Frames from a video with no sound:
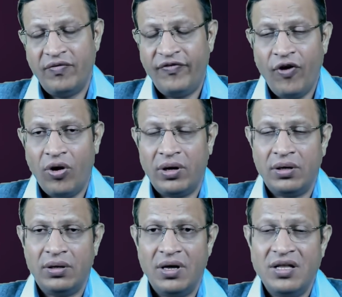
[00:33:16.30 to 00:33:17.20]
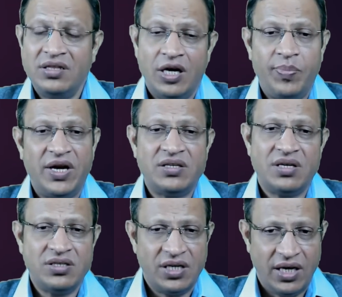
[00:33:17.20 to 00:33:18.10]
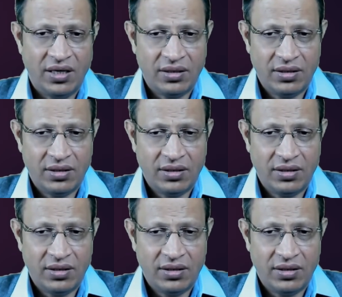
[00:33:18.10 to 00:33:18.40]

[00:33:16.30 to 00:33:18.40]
for therapeutic surgery.